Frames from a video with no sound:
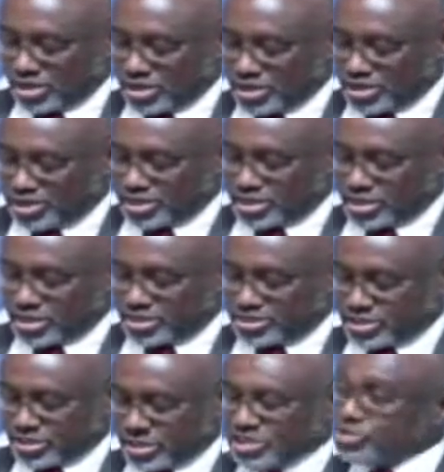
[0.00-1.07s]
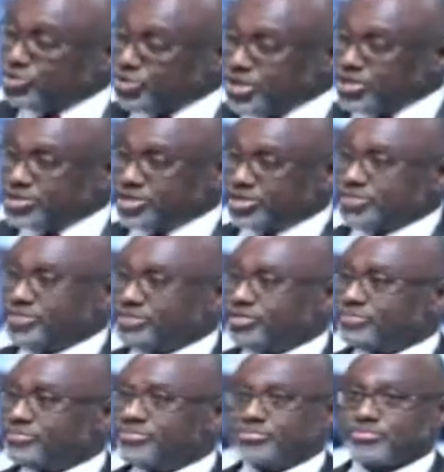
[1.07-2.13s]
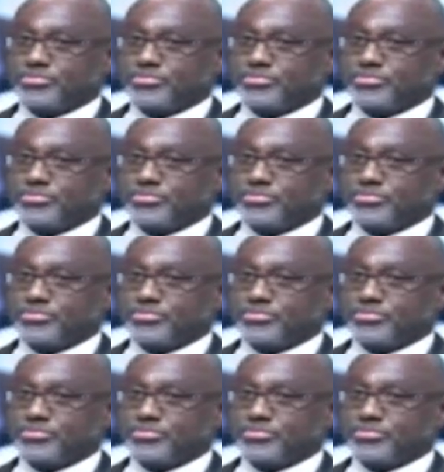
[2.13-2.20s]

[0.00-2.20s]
his reason